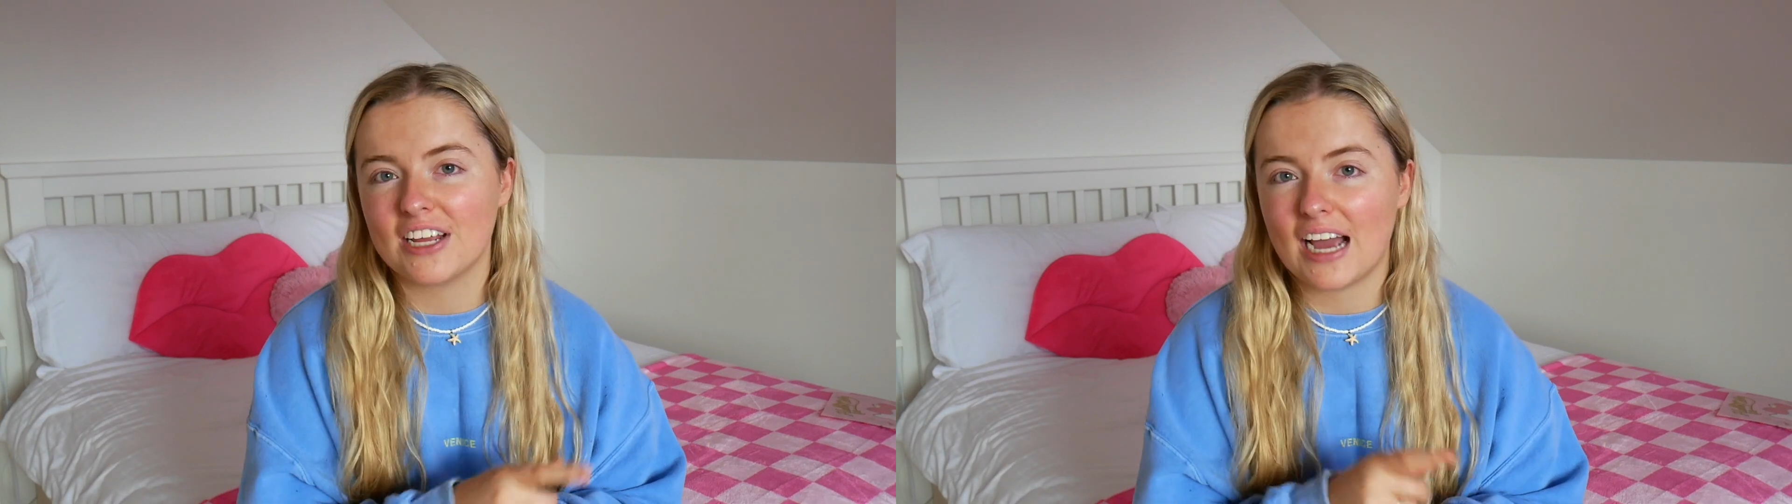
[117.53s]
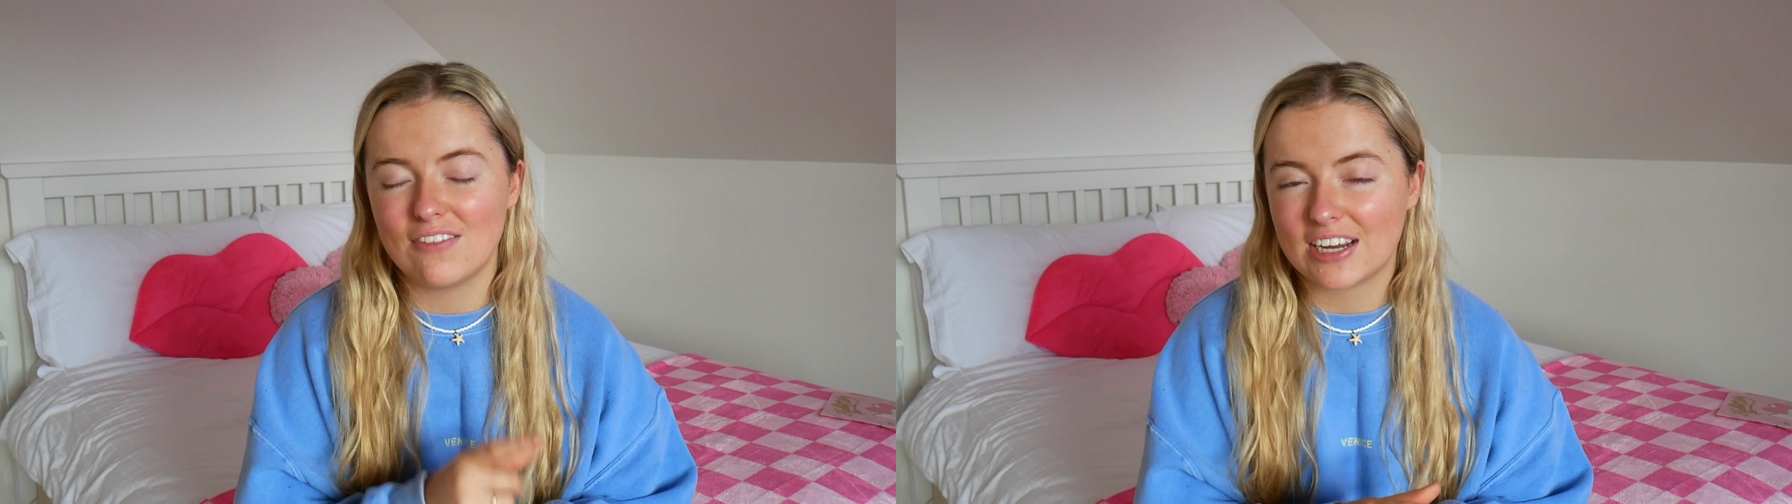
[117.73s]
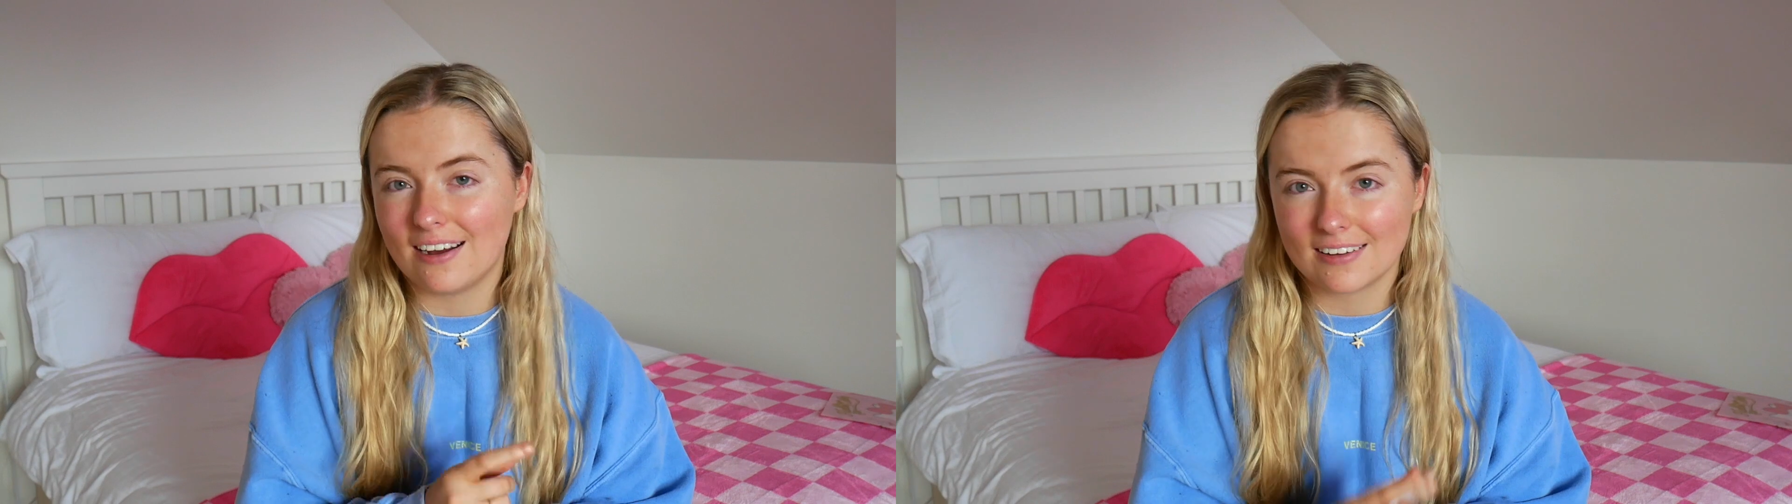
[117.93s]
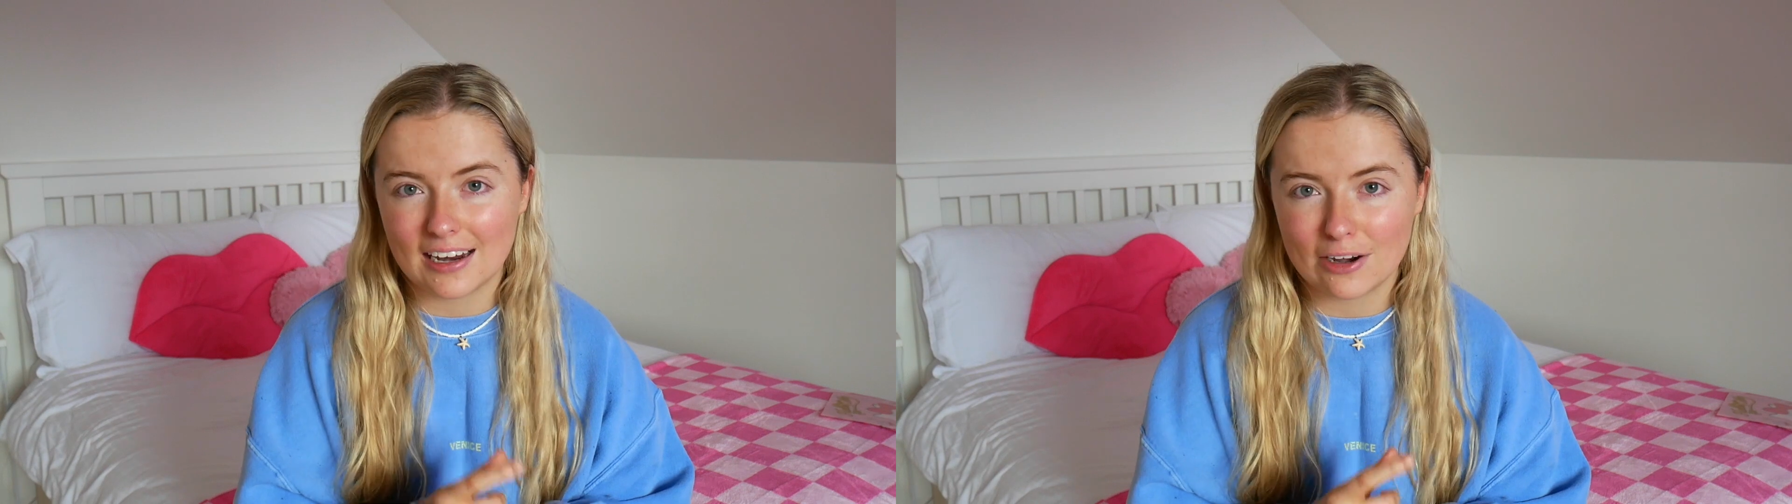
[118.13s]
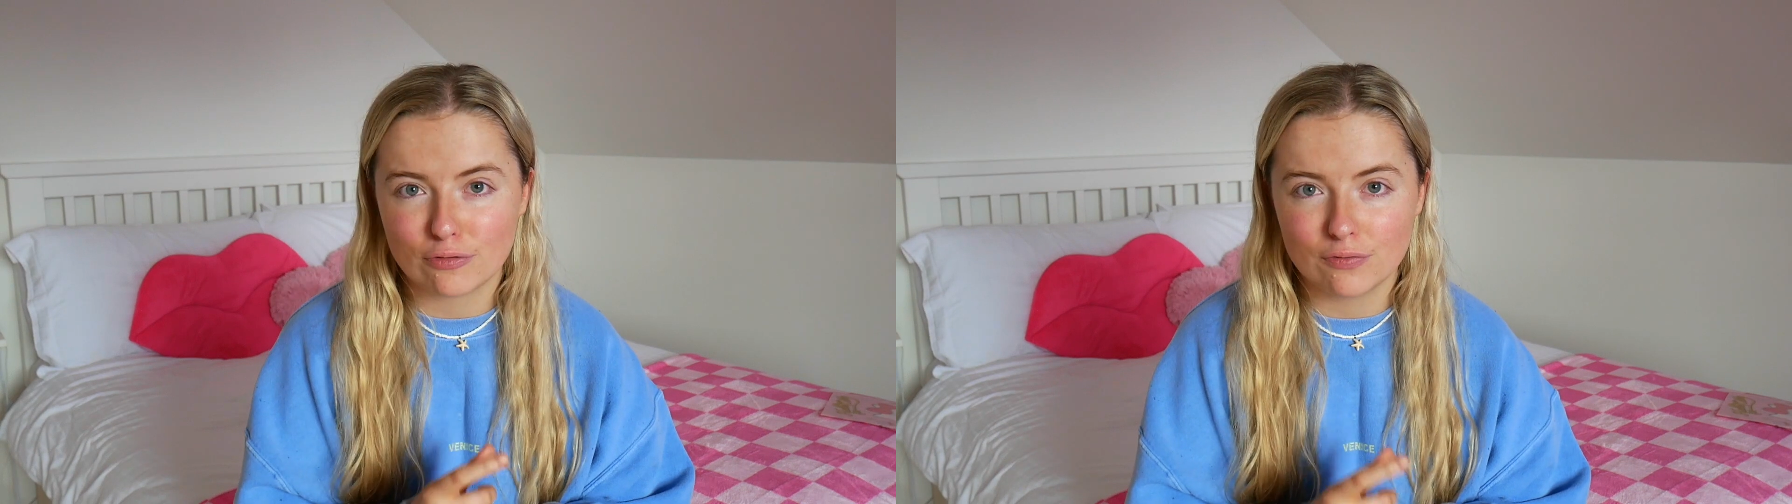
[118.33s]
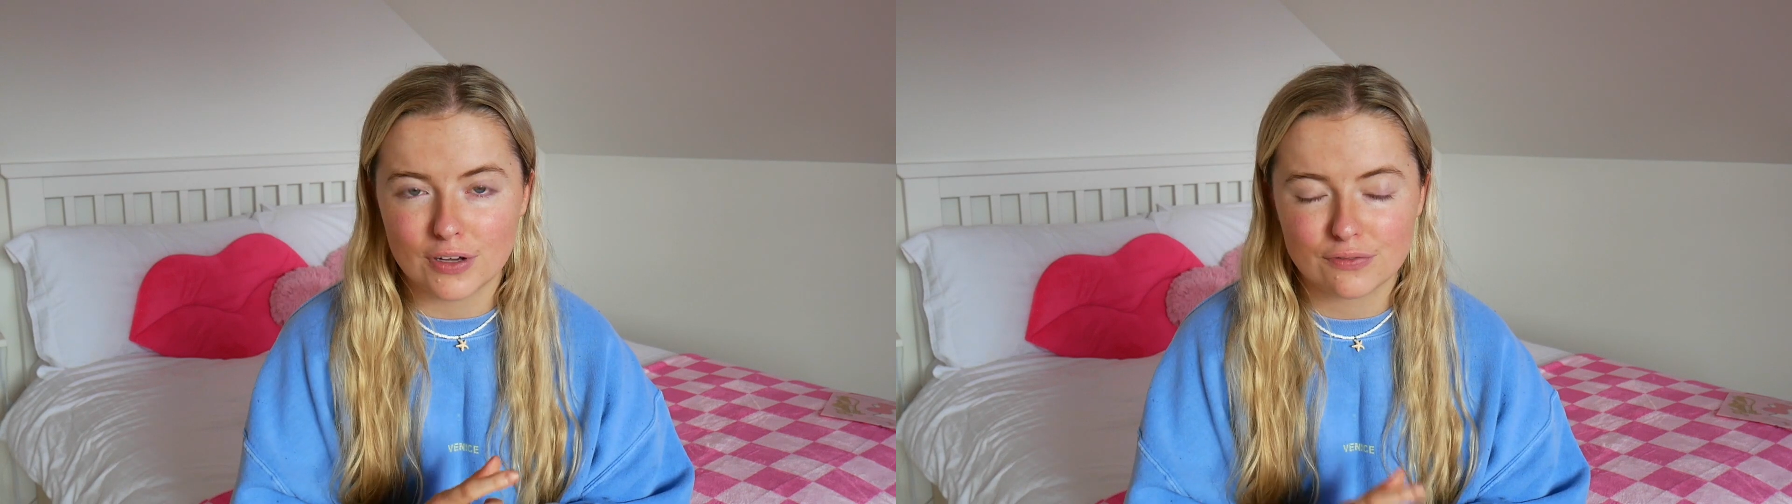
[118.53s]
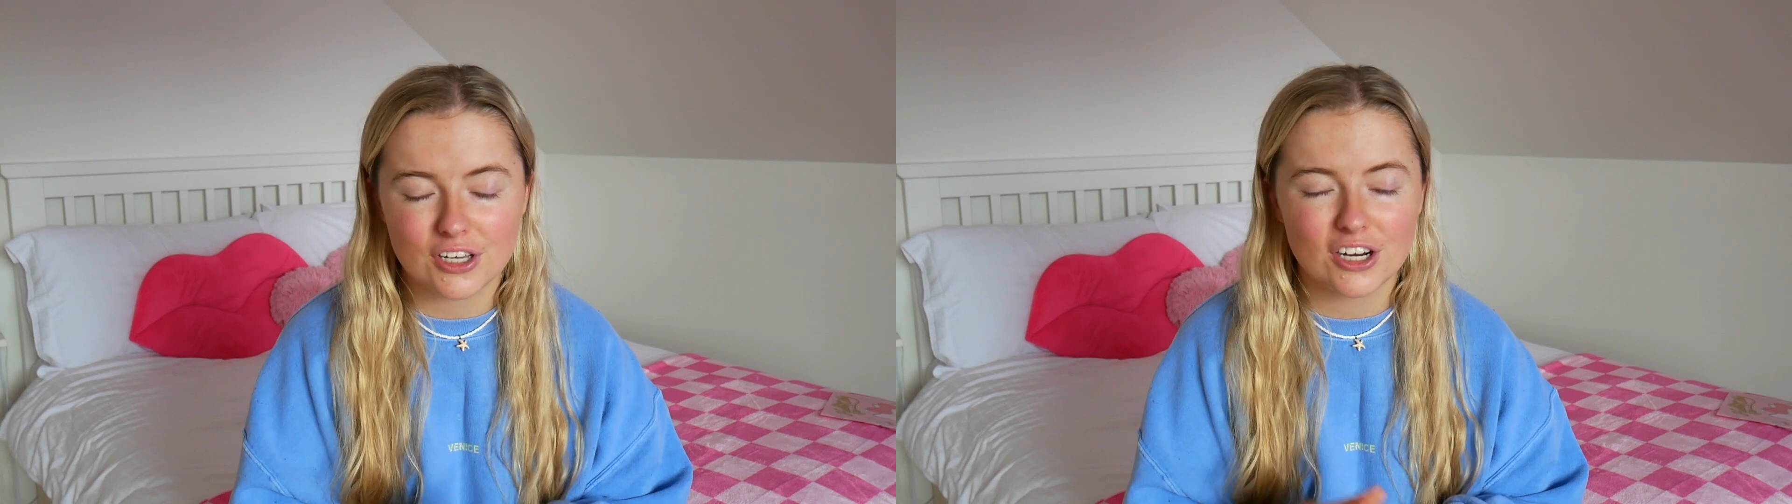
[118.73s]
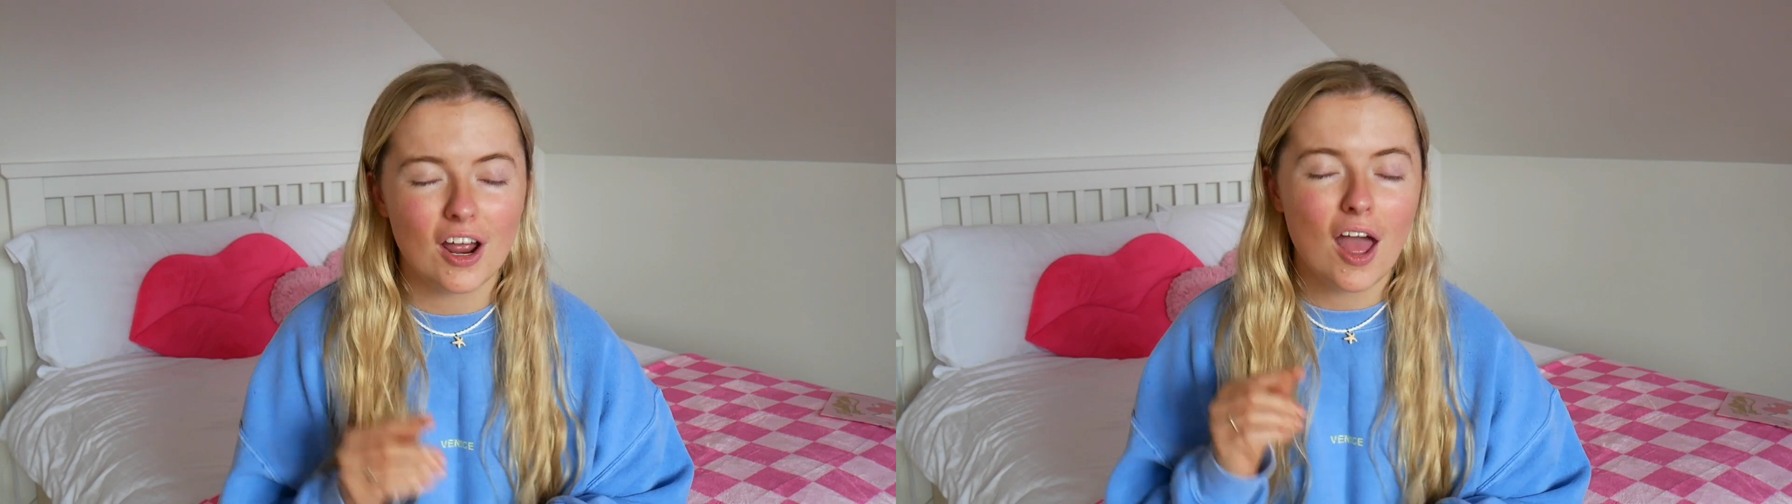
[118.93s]
have a calculator from 5th
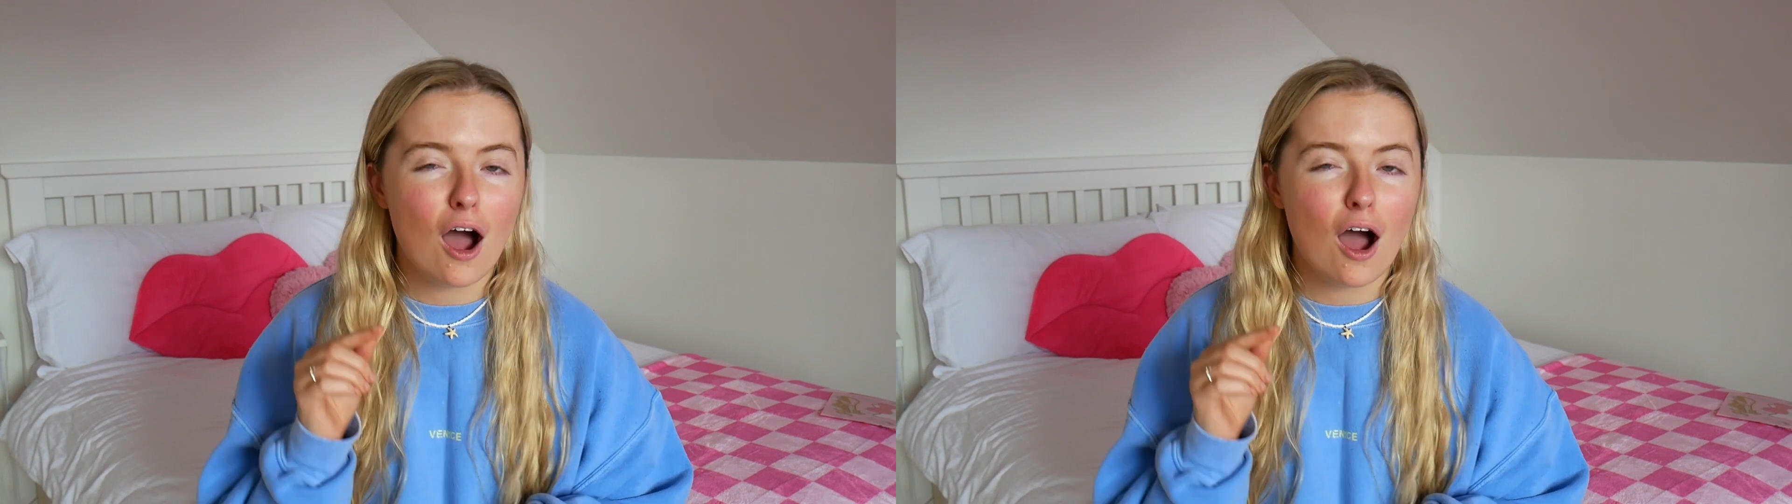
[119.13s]
year,